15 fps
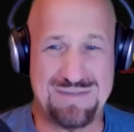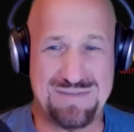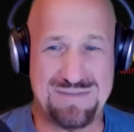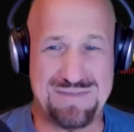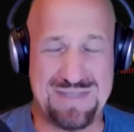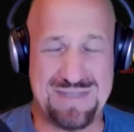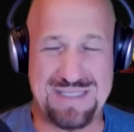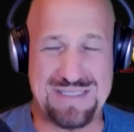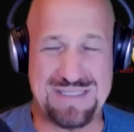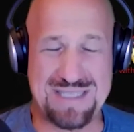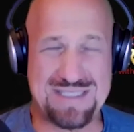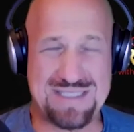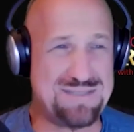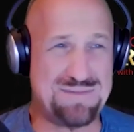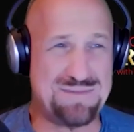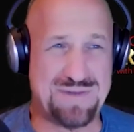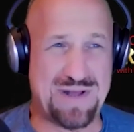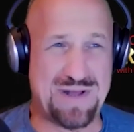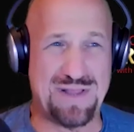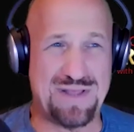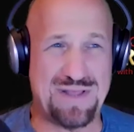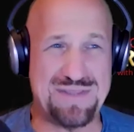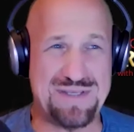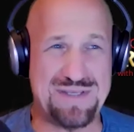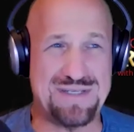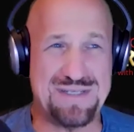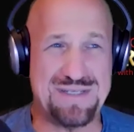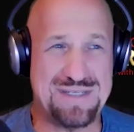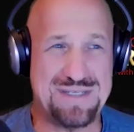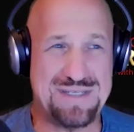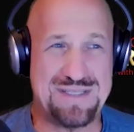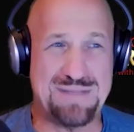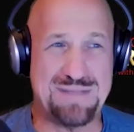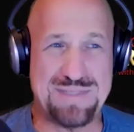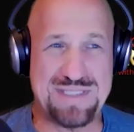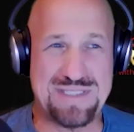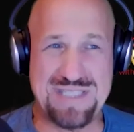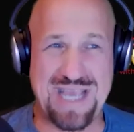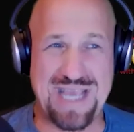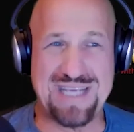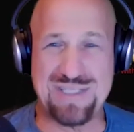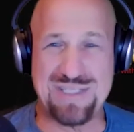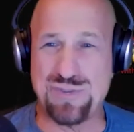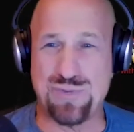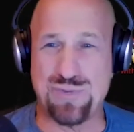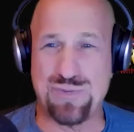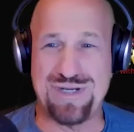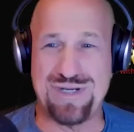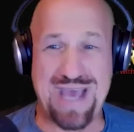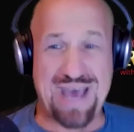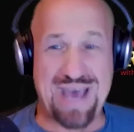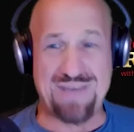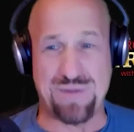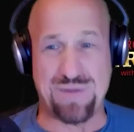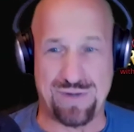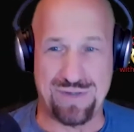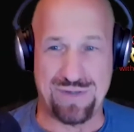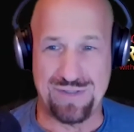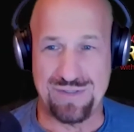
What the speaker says: he doesn't fall on the the mistake sword ever.